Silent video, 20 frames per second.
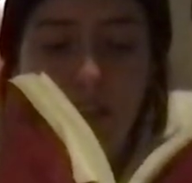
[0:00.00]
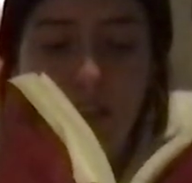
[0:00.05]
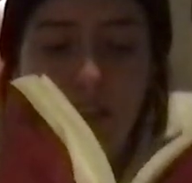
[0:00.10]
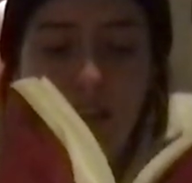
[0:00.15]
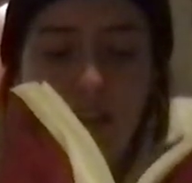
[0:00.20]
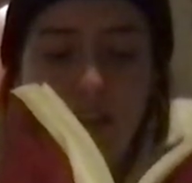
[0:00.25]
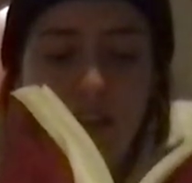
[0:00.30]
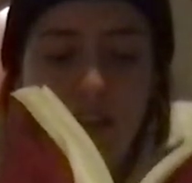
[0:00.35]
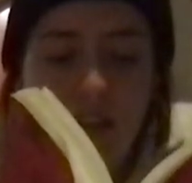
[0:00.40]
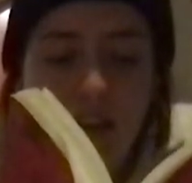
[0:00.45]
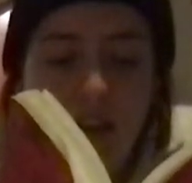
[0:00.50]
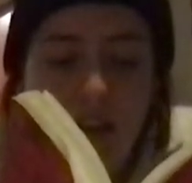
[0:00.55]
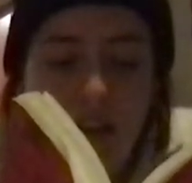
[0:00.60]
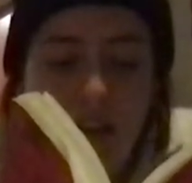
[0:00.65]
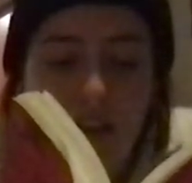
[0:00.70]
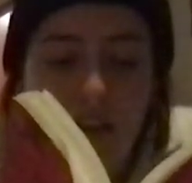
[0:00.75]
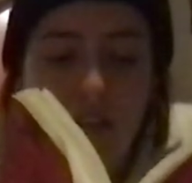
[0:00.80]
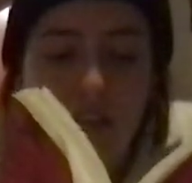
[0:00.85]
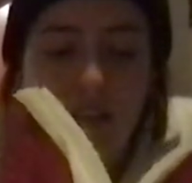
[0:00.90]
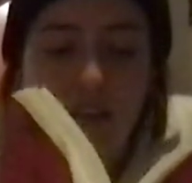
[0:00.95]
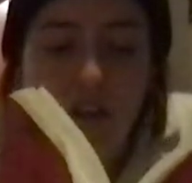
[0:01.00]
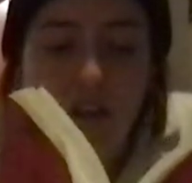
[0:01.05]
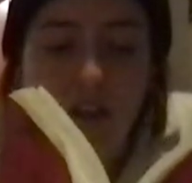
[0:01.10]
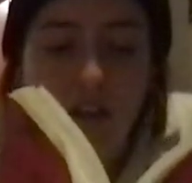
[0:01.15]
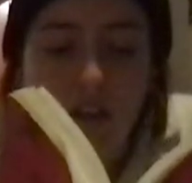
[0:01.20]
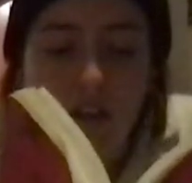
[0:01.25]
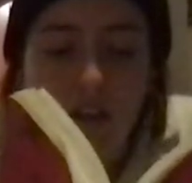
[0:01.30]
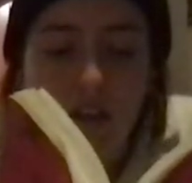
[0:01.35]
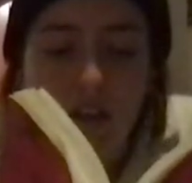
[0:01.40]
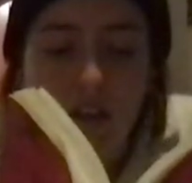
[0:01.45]
Skies
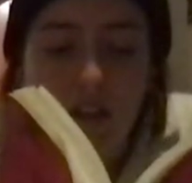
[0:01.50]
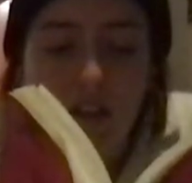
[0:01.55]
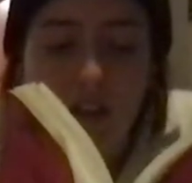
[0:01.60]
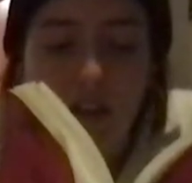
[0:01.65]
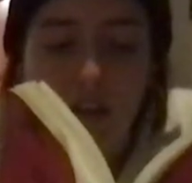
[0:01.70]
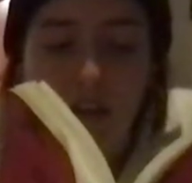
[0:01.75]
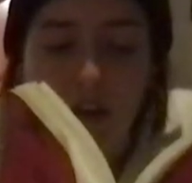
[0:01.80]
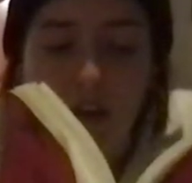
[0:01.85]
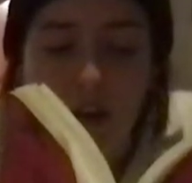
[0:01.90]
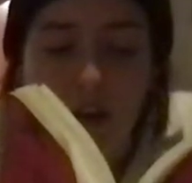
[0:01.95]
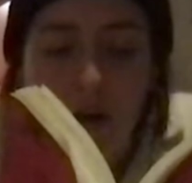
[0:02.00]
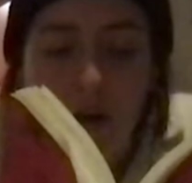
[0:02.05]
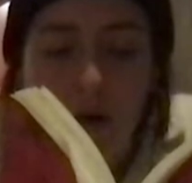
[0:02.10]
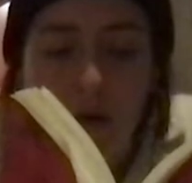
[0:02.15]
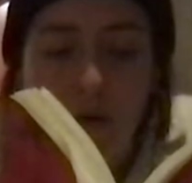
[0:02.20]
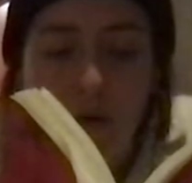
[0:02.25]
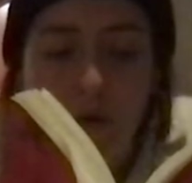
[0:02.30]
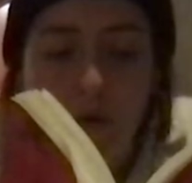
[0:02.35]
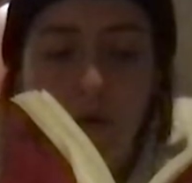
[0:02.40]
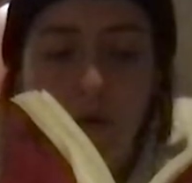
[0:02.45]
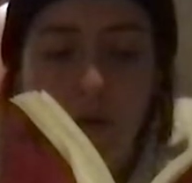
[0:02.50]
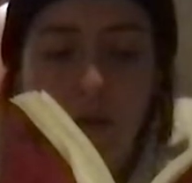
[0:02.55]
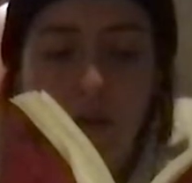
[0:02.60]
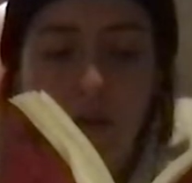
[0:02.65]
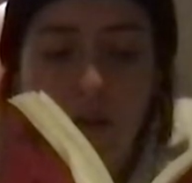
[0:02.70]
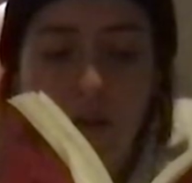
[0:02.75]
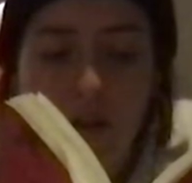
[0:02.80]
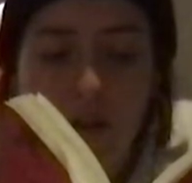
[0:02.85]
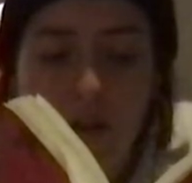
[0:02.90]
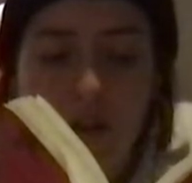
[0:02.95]
darker than your own.
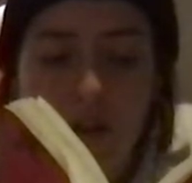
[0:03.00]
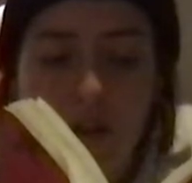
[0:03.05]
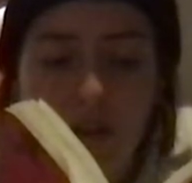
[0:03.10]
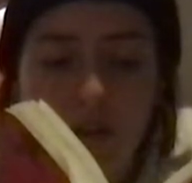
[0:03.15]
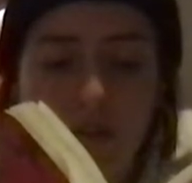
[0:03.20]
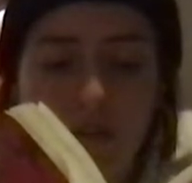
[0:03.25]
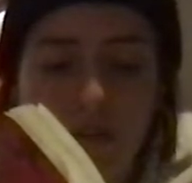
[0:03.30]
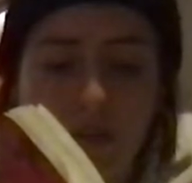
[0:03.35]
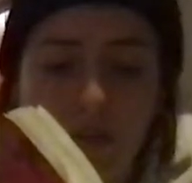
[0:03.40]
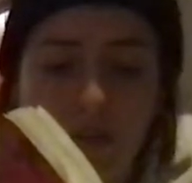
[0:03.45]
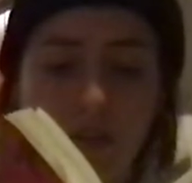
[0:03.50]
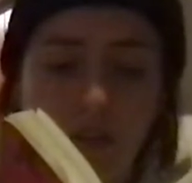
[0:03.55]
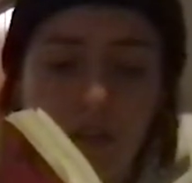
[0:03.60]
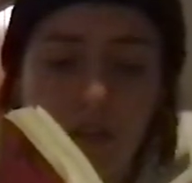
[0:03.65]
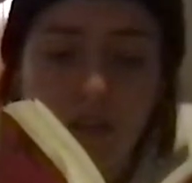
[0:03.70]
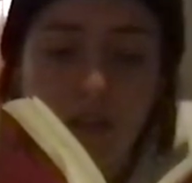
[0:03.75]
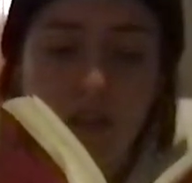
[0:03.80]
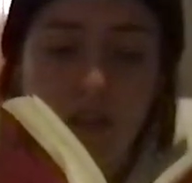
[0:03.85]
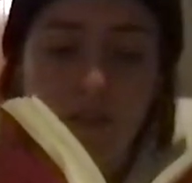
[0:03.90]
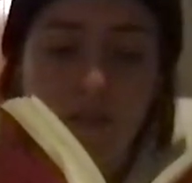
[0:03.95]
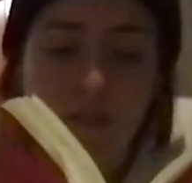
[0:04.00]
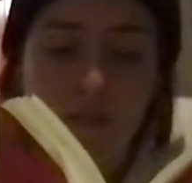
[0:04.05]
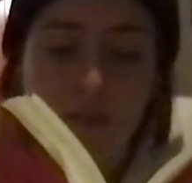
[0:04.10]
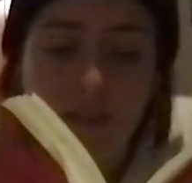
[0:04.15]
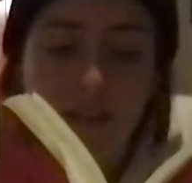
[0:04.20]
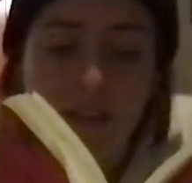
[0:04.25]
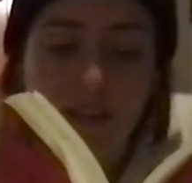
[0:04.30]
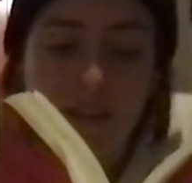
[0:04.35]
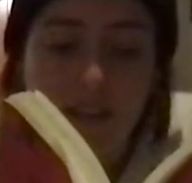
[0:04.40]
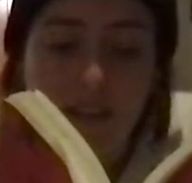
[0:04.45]
Look for yourself,
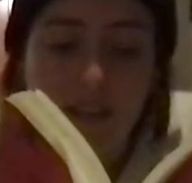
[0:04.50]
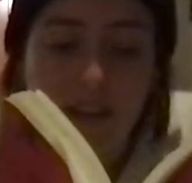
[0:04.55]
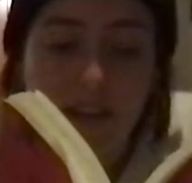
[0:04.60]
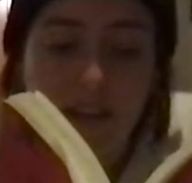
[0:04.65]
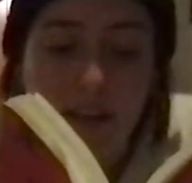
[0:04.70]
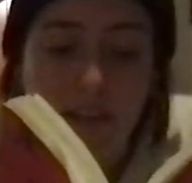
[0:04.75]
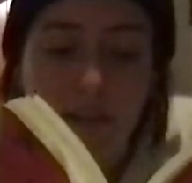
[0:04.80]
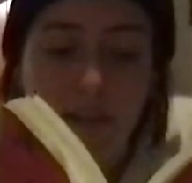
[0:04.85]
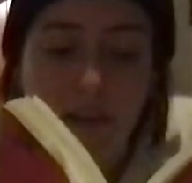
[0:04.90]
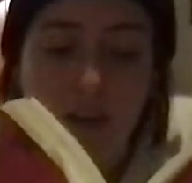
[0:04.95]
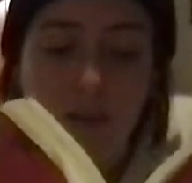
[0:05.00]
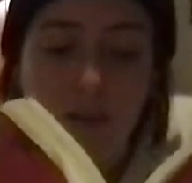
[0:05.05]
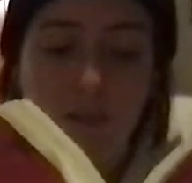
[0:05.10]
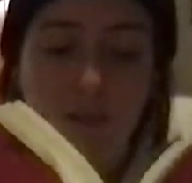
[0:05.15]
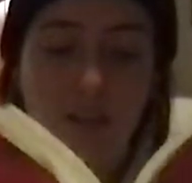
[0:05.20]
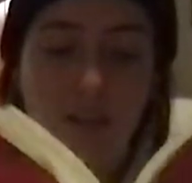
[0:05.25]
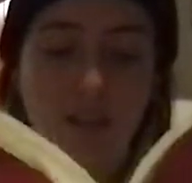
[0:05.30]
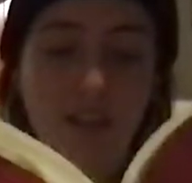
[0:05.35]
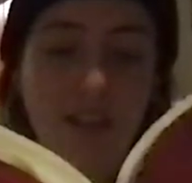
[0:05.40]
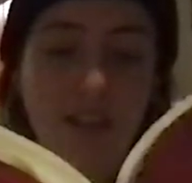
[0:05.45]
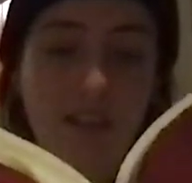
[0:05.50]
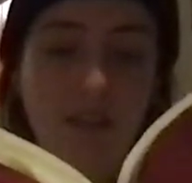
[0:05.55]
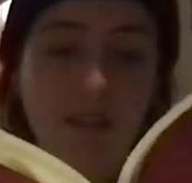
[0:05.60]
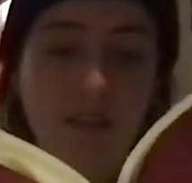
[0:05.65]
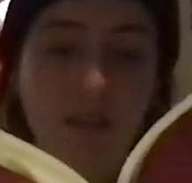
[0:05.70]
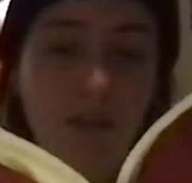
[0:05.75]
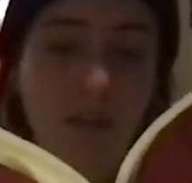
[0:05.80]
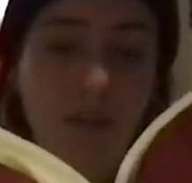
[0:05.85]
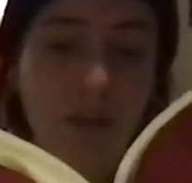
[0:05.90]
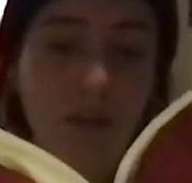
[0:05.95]
because it never helps to hear from
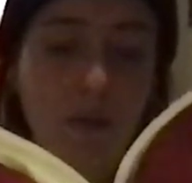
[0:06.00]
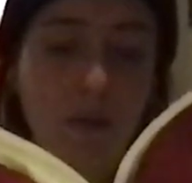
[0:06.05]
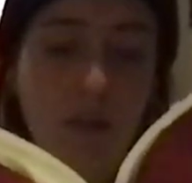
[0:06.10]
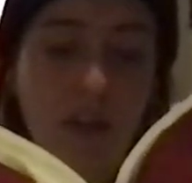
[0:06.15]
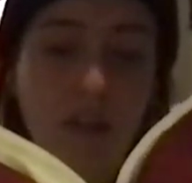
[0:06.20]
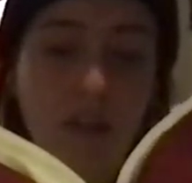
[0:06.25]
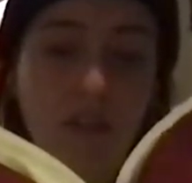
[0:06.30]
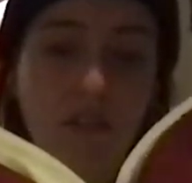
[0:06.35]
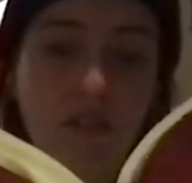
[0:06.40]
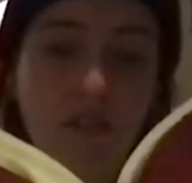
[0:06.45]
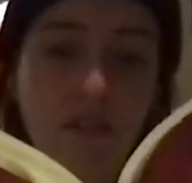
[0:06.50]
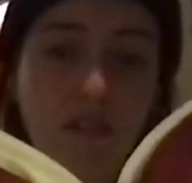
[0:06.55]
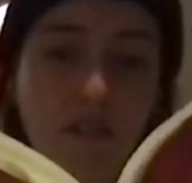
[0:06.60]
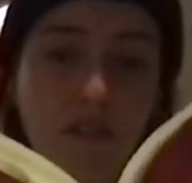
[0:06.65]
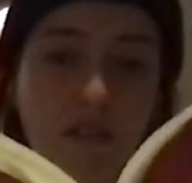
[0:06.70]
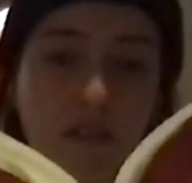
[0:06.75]
anyone else.